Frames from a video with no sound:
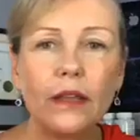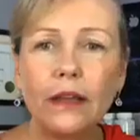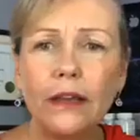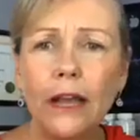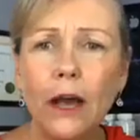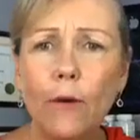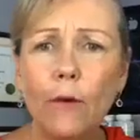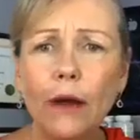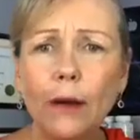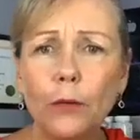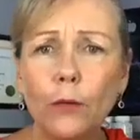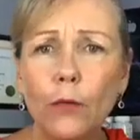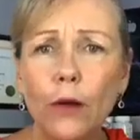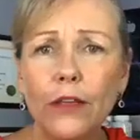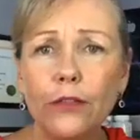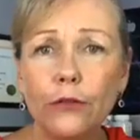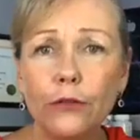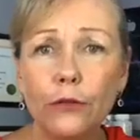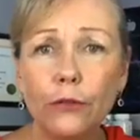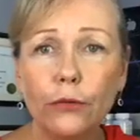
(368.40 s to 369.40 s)
Now, when I'm
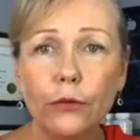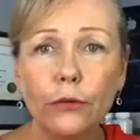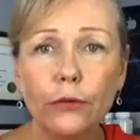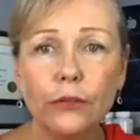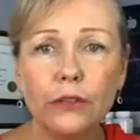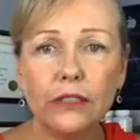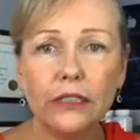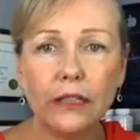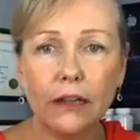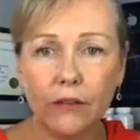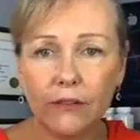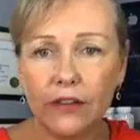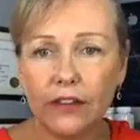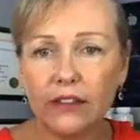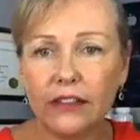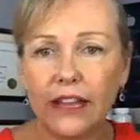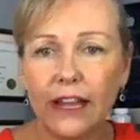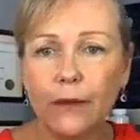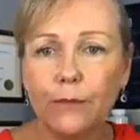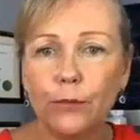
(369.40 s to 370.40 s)
going through the rules and
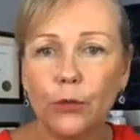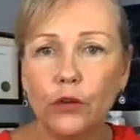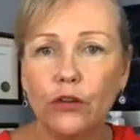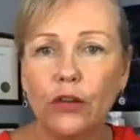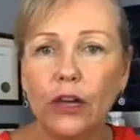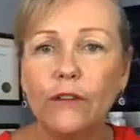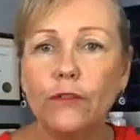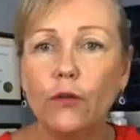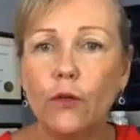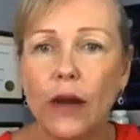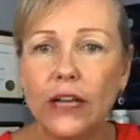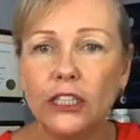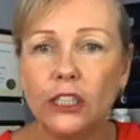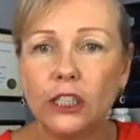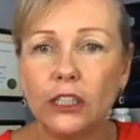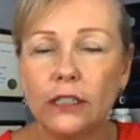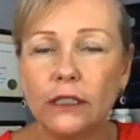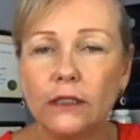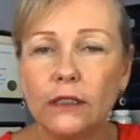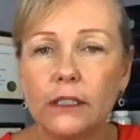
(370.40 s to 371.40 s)
everything, and you have
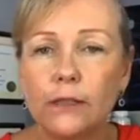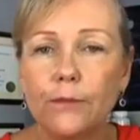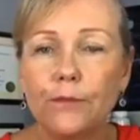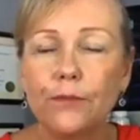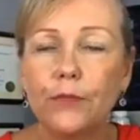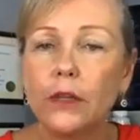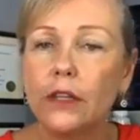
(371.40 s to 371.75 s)
questions,